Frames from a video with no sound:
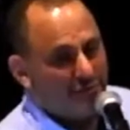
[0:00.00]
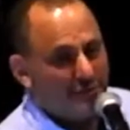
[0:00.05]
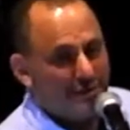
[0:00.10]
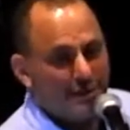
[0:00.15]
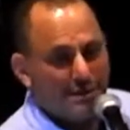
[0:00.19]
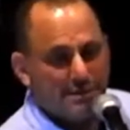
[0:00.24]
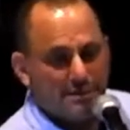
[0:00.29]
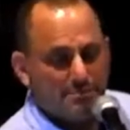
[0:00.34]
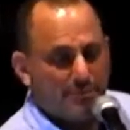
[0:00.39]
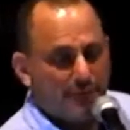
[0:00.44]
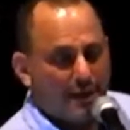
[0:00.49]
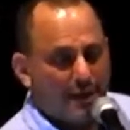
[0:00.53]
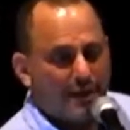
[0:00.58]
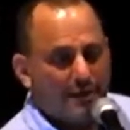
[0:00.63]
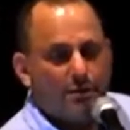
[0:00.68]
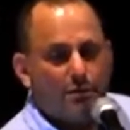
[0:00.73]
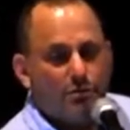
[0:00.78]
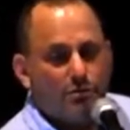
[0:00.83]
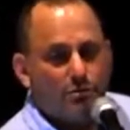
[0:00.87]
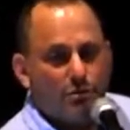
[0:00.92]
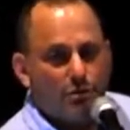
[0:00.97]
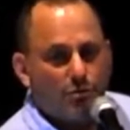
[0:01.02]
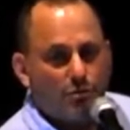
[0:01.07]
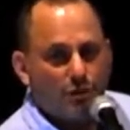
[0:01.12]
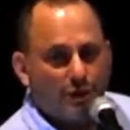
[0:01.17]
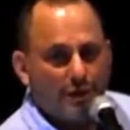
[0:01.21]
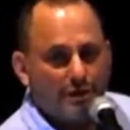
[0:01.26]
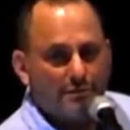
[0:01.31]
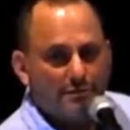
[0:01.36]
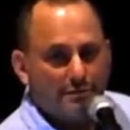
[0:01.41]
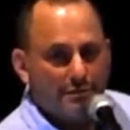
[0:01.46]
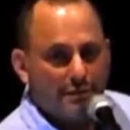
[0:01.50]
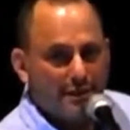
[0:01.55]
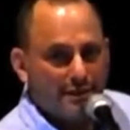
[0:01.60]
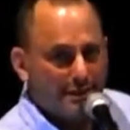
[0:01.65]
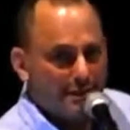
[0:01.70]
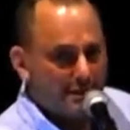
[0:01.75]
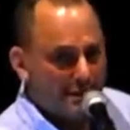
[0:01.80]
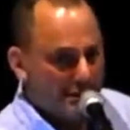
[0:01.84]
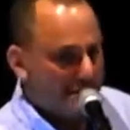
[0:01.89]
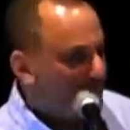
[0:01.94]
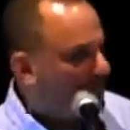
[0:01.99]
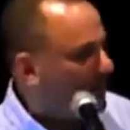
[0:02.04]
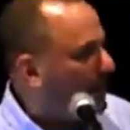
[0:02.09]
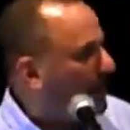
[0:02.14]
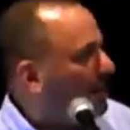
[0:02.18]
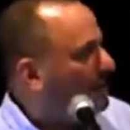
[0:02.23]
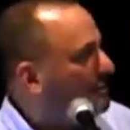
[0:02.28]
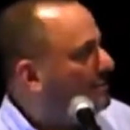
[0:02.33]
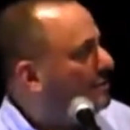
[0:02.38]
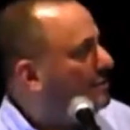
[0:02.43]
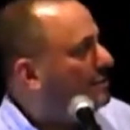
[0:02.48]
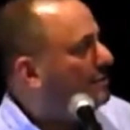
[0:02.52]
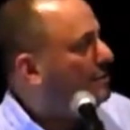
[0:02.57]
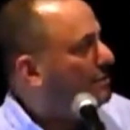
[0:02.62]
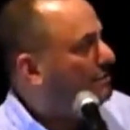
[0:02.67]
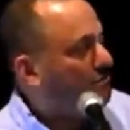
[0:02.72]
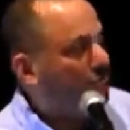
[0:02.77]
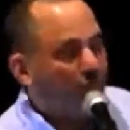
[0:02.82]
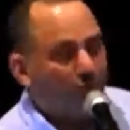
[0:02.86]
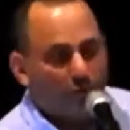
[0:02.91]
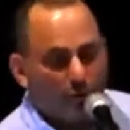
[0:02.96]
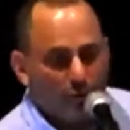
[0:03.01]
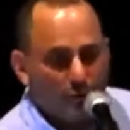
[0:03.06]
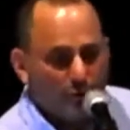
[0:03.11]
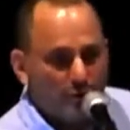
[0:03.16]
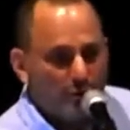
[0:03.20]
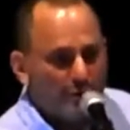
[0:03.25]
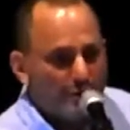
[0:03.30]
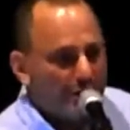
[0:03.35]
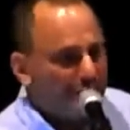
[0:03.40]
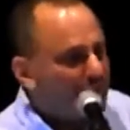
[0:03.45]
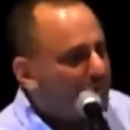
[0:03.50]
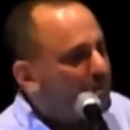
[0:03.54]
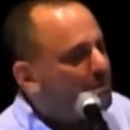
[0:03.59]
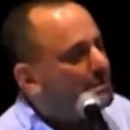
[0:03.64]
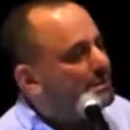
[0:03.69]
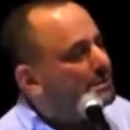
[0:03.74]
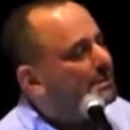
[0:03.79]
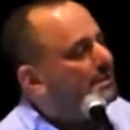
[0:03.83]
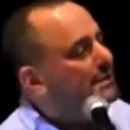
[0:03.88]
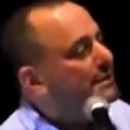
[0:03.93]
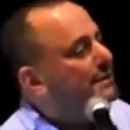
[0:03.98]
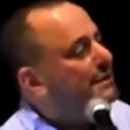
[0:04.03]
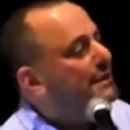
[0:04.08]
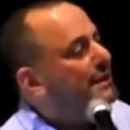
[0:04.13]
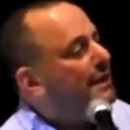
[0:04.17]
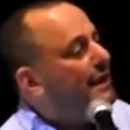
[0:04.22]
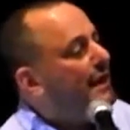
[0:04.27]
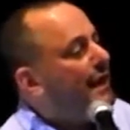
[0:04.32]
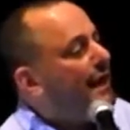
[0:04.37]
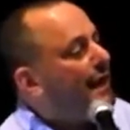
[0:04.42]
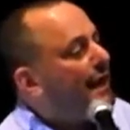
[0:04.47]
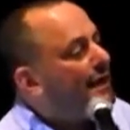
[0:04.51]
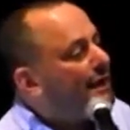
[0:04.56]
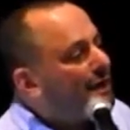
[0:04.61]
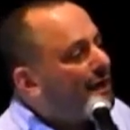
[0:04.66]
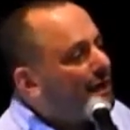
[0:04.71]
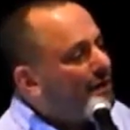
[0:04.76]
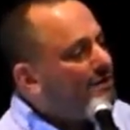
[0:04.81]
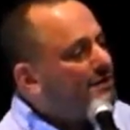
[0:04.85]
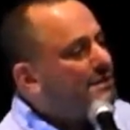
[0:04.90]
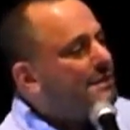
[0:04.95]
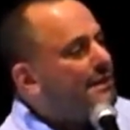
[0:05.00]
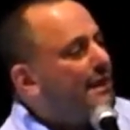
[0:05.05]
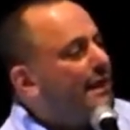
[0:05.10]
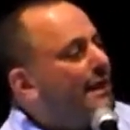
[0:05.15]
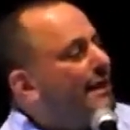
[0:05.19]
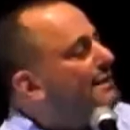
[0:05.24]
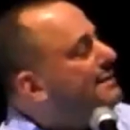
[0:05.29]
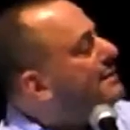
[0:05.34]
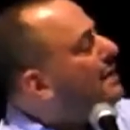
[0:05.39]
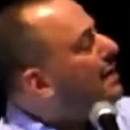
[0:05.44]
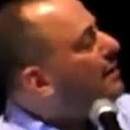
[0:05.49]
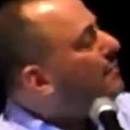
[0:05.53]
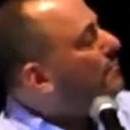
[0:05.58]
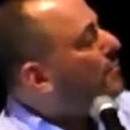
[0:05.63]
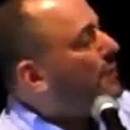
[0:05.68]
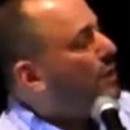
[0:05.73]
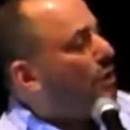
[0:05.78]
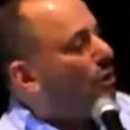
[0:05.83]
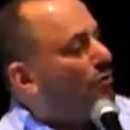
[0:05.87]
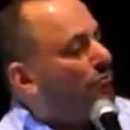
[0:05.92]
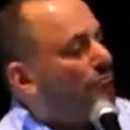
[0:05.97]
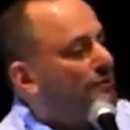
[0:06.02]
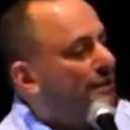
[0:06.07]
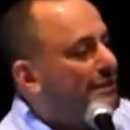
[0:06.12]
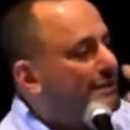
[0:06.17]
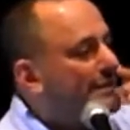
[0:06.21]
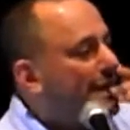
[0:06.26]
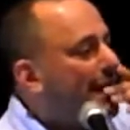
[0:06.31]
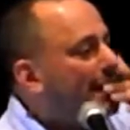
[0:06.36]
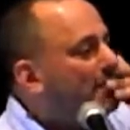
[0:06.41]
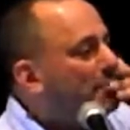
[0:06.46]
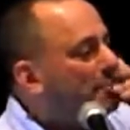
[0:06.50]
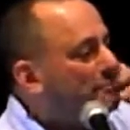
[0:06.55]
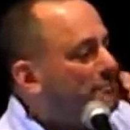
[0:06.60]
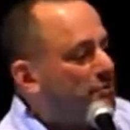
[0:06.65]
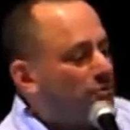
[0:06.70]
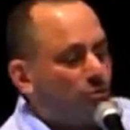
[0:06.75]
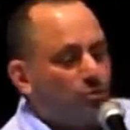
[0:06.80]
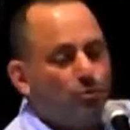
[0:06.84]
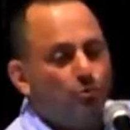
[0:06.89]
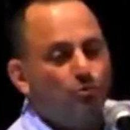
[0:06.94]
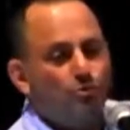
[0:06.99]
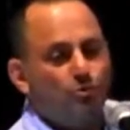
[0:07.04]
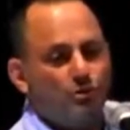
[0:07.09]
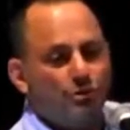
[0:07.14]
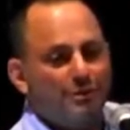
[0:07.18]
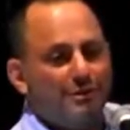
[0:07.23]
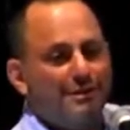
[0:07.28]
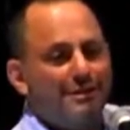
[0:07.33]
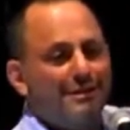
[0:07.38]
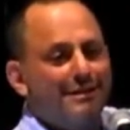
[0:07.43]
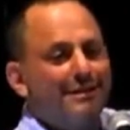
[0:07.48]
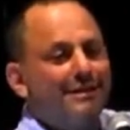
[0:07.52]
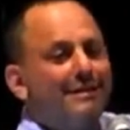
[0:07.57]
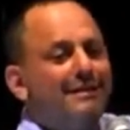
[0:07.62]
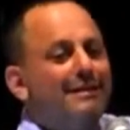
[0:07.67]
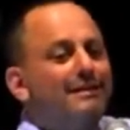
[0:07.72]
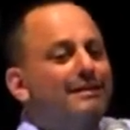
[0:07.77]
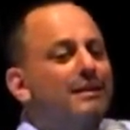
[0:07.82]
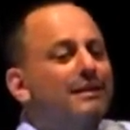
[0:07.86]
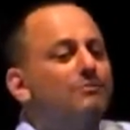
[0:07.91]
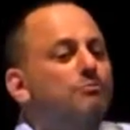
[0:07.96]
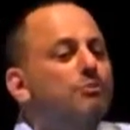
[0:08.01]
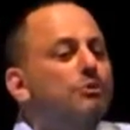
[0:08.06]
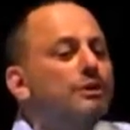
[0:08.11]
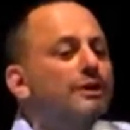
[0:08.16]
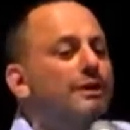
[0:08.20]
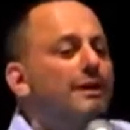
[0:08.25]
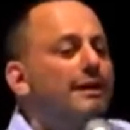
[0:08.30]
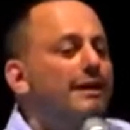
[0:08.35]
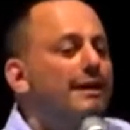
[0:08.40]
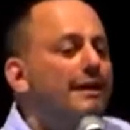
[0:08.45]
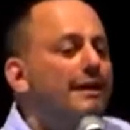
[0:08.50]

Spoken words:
it is, but I don't know yet that it is hard for unit disks. And here's an example of the type of solution that will